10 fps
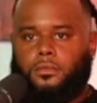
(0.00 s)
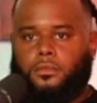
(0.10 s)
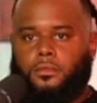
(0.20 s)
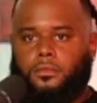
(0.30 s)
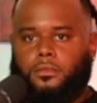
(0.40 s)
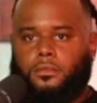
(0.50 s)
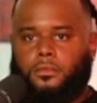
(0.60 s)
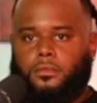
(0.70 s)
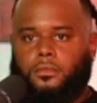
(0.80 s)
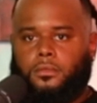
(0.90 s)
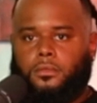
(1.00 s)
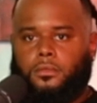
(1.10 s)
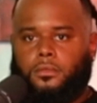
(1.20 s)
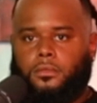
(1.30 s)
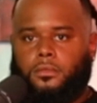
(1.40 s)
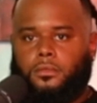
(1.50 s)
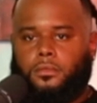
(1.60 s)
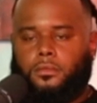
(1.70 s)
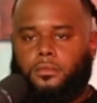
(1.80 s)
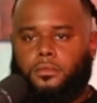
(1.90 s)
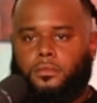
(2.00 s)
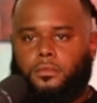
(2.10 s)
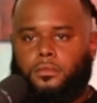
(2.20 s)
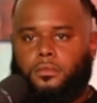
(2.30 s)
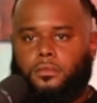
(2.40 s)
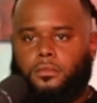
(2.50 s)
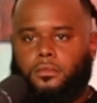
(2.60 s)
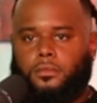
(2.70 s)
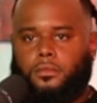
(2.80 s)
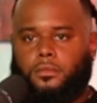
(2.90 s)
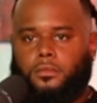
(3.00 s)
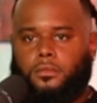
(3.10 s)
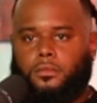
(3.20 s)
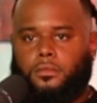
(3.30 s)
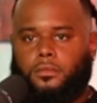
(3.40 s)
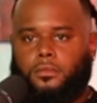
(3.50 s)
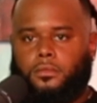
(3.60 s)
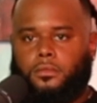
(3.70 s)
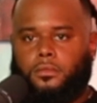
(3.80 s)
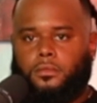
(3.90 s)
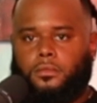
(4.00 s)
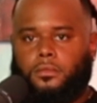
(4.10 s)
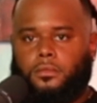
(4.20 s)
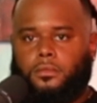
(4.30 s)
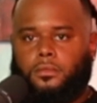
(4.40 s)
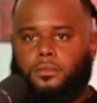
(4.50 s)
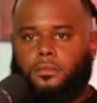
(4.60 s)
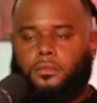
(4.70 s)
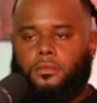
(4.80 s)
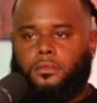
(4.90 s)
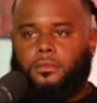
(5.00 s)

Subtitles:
(silent)